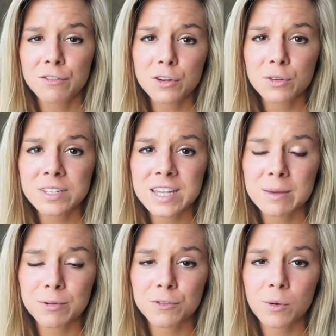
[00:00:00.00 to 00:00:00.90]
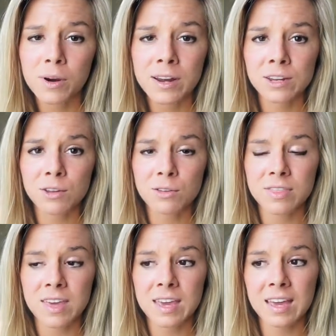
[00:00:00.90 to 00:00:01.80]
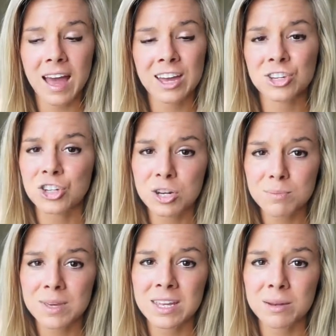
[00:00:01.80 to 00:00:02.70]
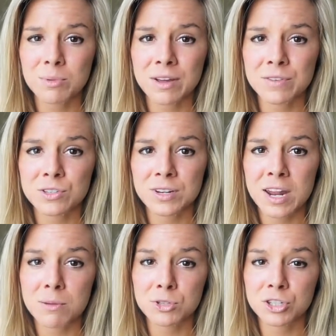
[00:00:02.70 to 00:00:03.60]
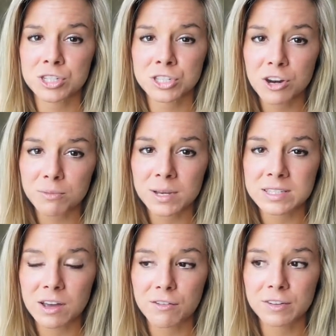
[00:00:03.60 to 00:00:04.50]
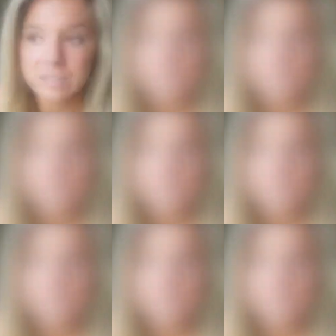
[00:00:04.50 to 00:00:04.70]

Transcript: food the day before and you think, I shouldn't be eating breakfast right now, I'm just gonna starve myself.